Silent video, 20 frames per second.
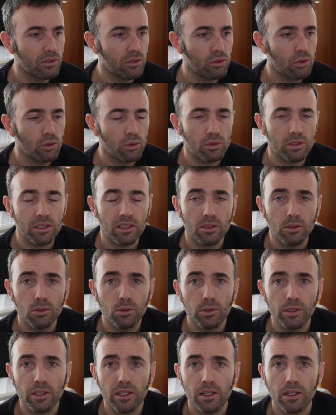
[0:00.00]

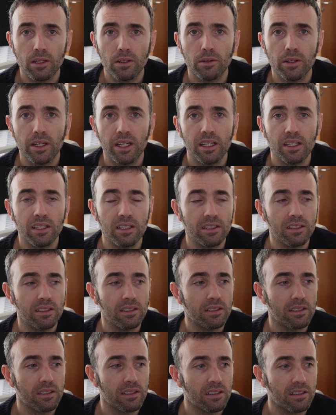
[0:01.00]
sourcing audio
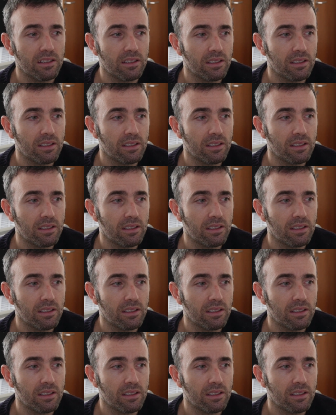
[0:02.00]
and